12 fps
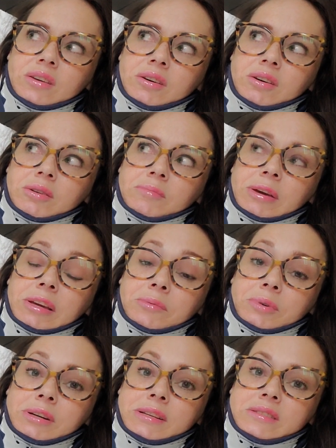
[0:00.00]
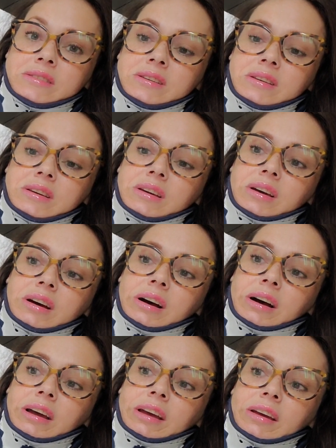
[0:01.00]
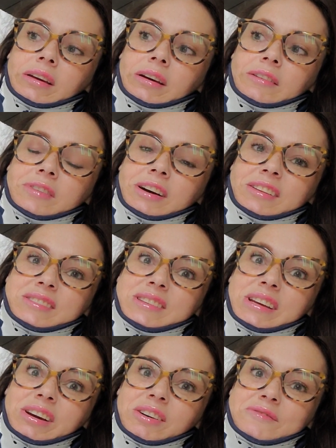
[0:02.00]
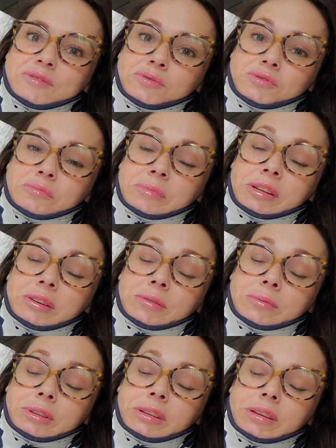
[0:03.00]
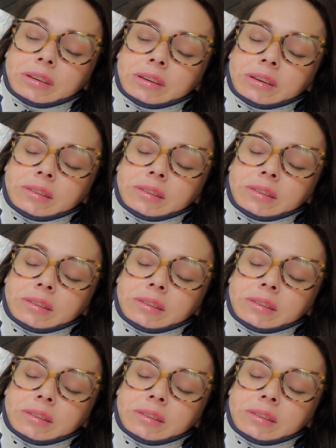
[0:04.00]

uh, pain-wise, I have had to stay off social media, really.